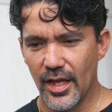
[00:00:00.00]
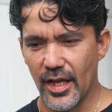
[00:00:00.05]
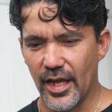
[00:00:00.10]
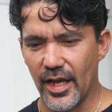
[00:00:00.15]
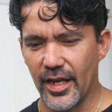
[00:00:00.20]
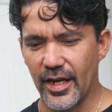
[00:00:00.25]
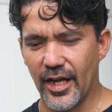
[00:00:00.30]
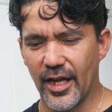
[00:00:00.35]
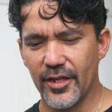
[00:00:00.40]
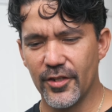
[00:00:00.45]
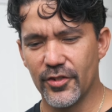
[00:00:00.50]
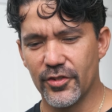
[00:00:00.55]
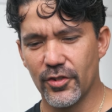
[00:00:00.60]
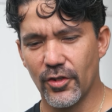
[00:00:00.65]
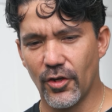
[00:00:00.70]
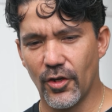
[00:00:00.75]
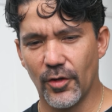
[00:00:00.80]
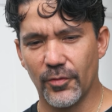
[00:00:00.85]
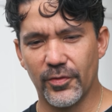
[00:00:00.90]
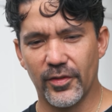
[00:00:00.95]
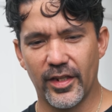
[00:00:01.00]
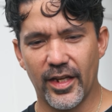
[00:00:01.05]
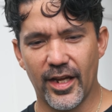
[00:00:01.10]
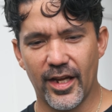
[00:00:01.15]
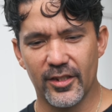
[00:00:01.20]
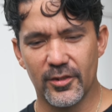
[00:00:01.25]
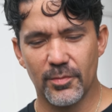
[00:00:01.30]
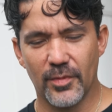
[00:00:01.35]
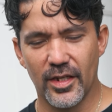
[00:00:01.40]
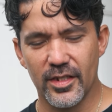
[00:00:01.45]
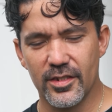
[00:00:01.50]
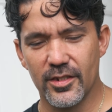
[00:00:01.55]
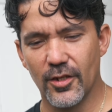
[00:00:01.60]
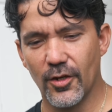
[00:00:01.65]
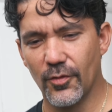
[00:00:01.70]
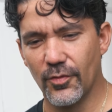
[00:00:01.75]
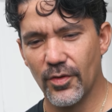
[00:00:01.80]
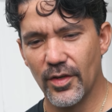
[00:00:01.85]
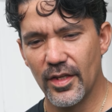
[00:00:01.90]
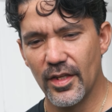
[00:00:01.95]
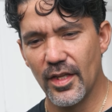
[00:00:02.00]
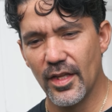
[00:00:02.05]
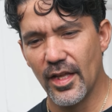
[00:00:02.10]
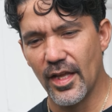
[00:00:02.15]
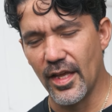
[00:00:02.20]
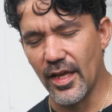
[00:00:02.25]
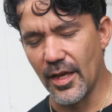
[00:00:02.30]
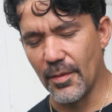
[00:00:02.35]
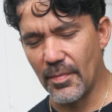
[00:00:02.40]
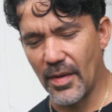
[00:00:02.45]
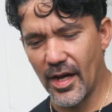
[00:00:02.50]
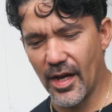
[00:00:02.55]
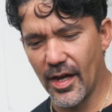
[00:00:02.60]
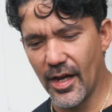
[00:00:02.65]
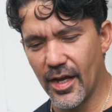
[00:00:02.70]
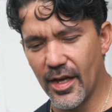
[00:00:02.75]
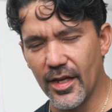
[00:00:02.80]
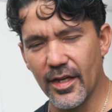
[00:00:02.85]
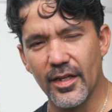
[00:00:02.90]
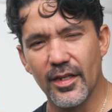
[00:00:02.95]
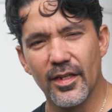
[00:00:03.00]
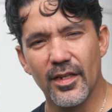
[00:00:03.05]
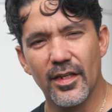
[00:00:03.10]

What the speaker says: And I used to often ask myself, am I